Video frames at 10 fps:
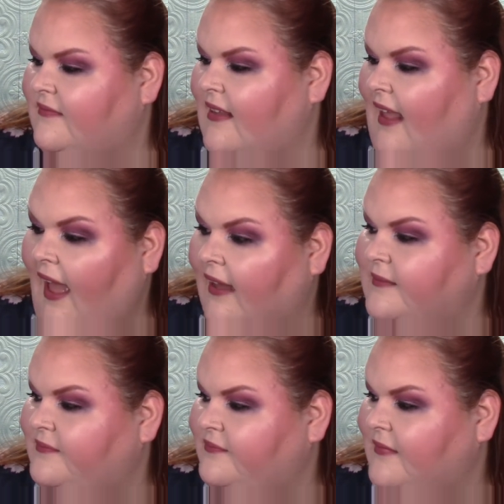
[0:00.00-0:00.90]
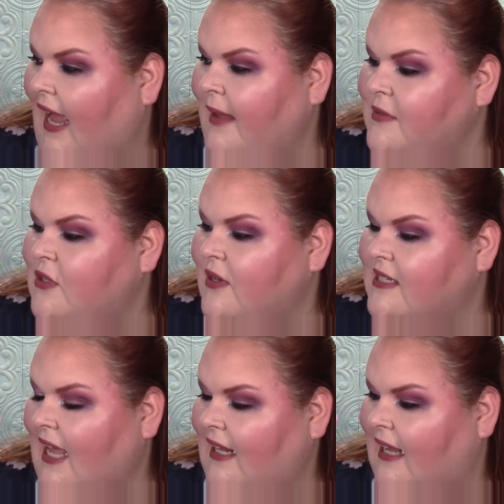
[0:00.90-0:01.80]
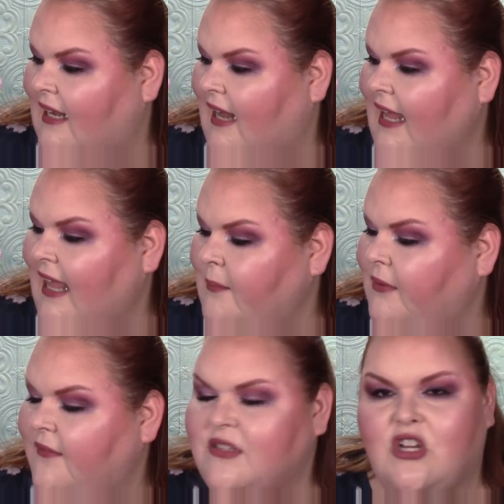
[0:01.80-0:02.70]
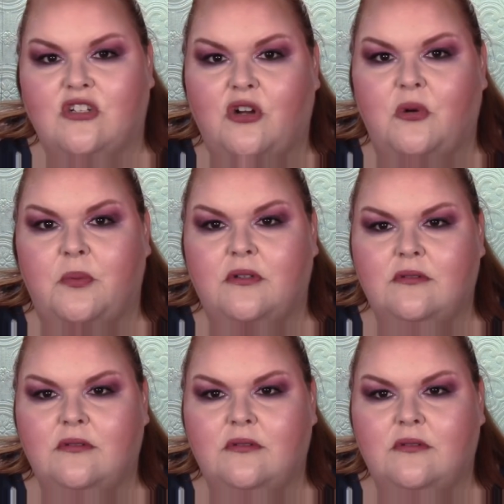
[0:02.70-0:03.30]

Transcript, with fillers: yeah, I'm so excited. I can't believe it's October.